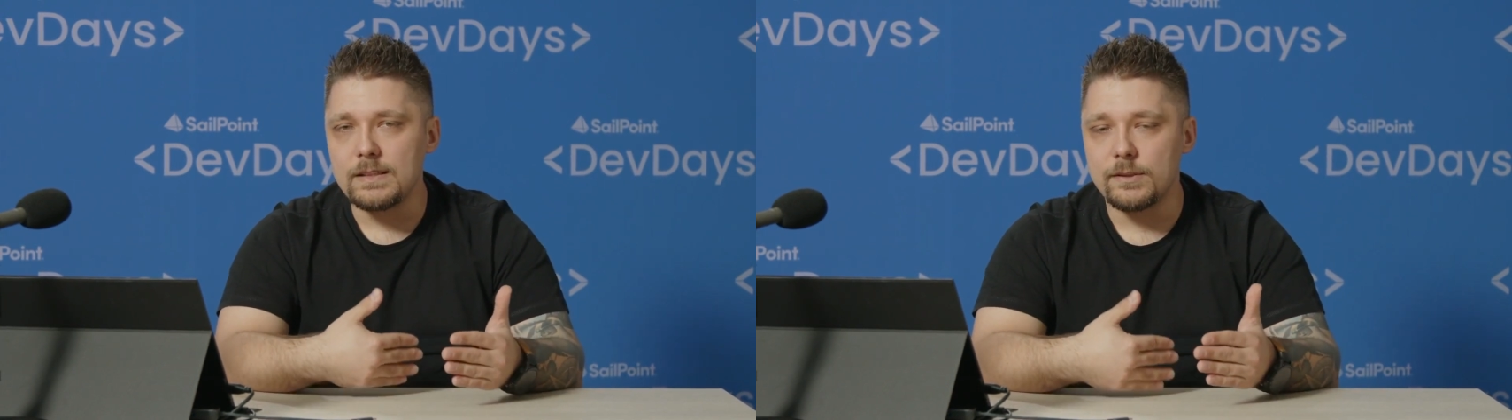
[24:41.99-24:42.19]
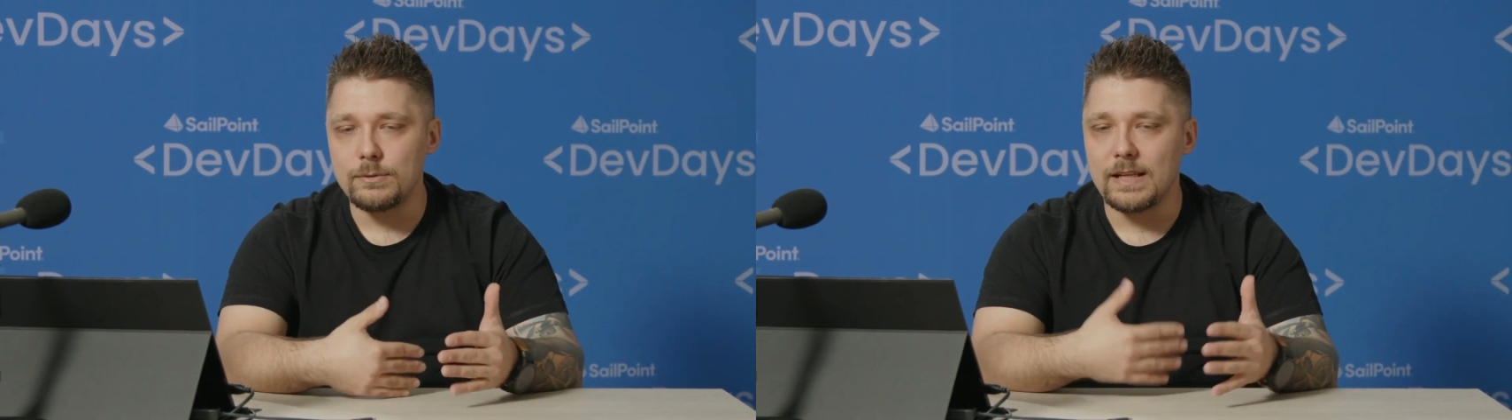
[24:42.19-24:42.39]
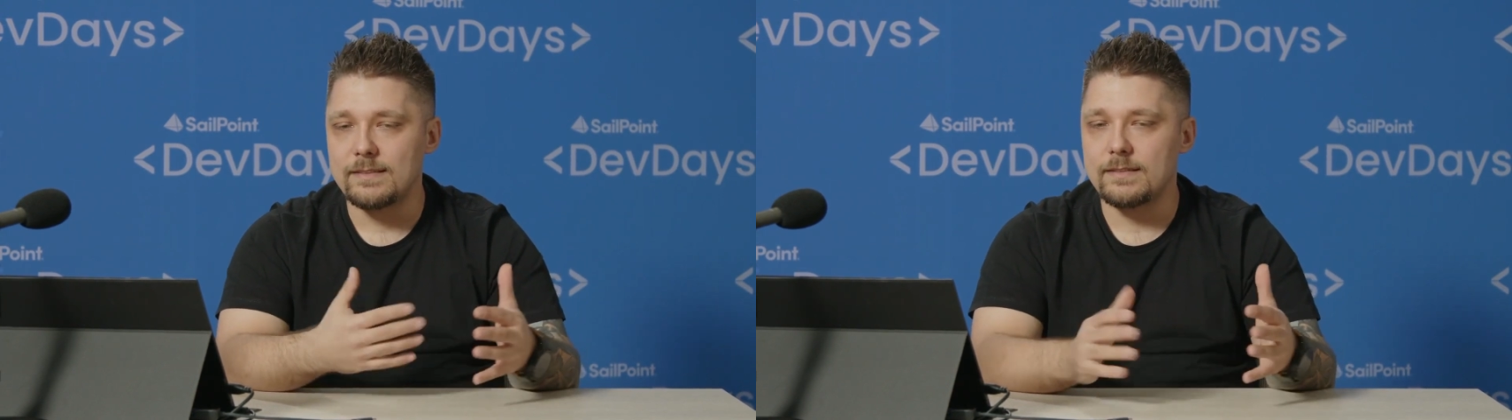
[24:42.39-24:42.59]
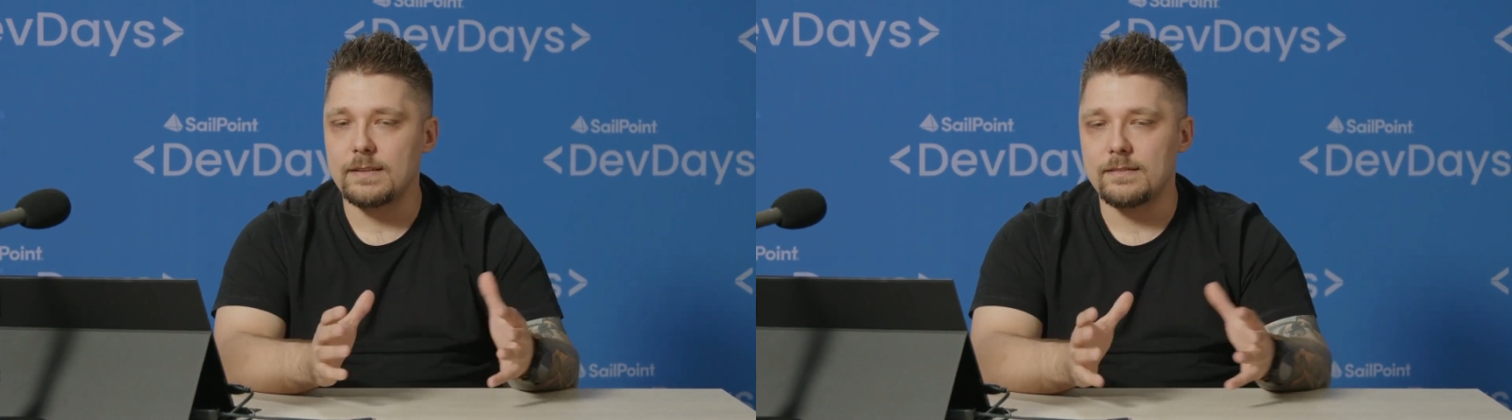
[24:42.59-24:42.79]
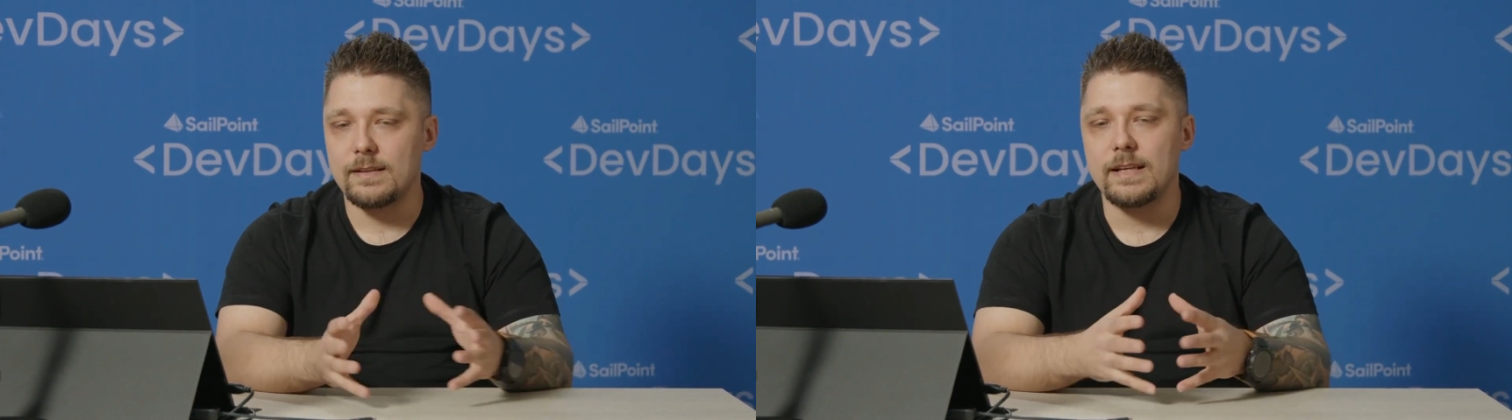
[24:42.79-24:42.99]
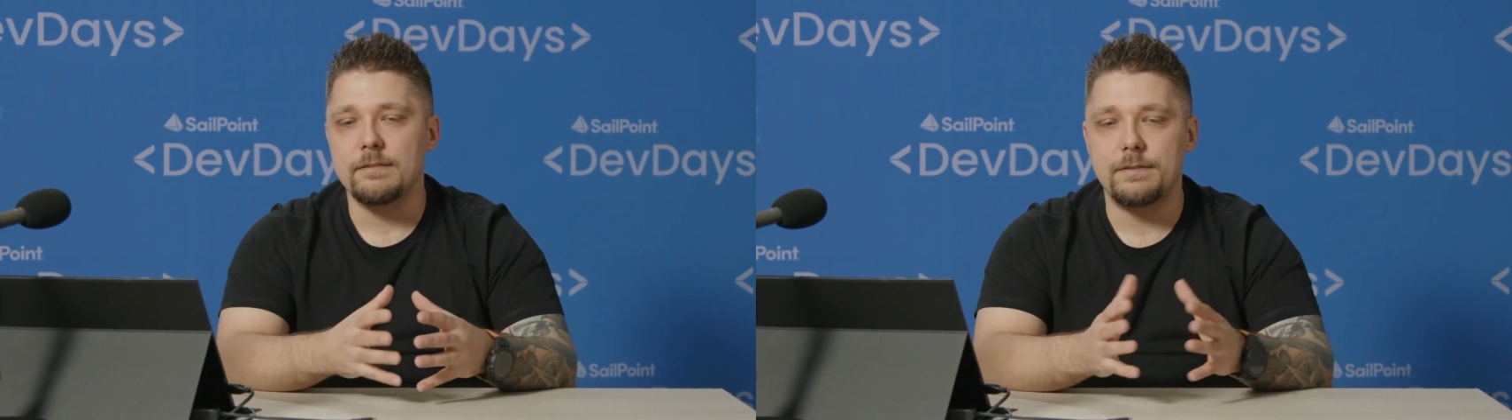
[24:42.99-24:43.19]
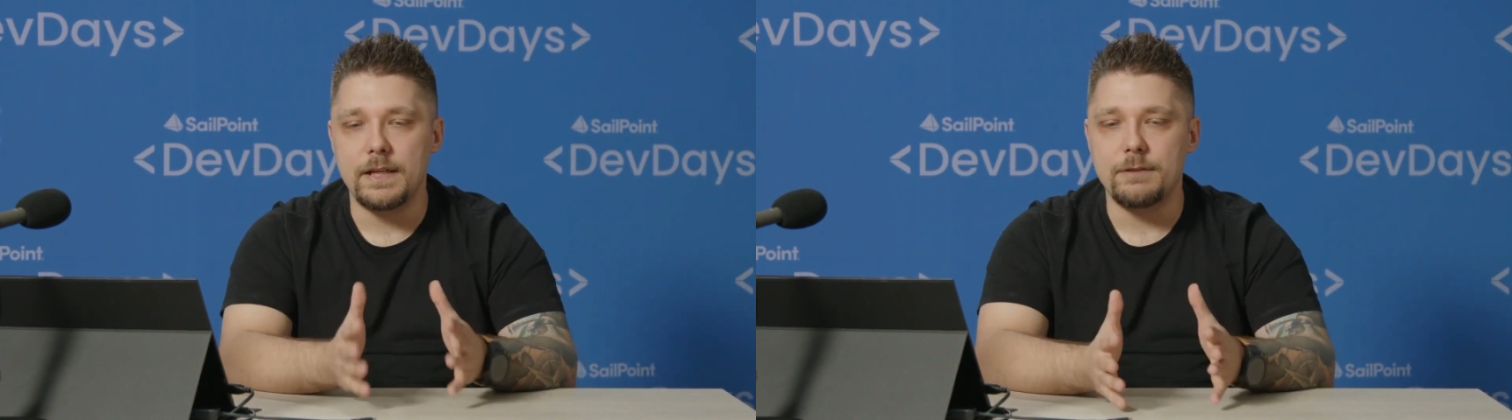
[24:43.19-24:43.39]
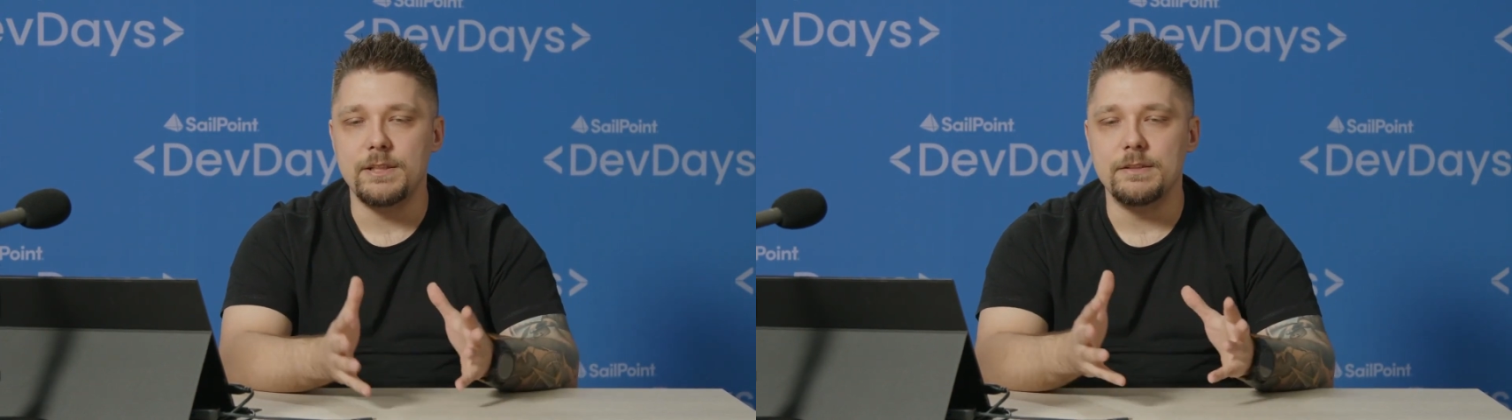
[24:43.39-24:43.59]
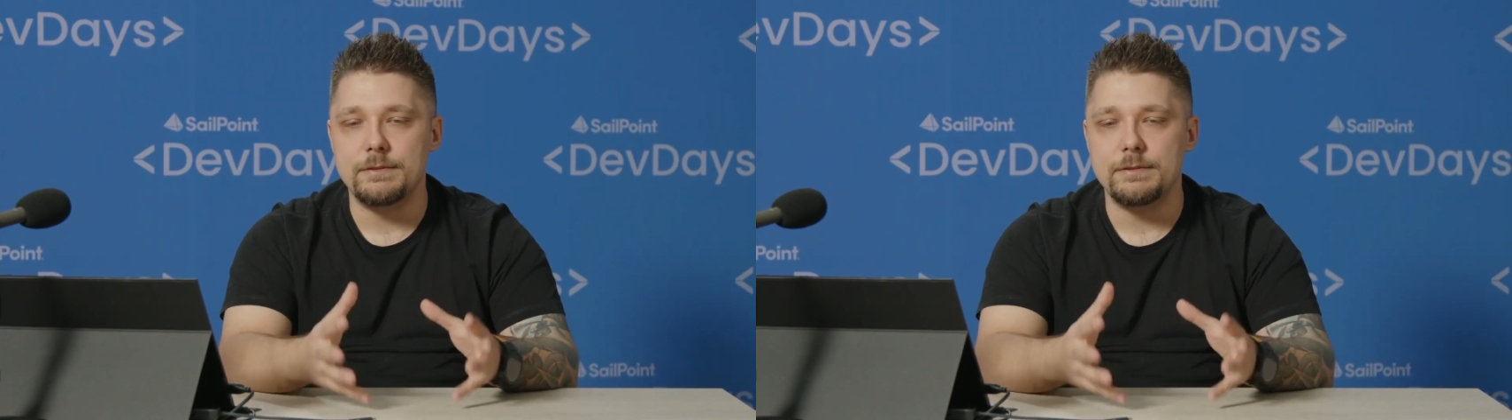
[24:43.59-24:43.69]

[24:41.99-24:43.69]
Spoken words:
So that's like a very,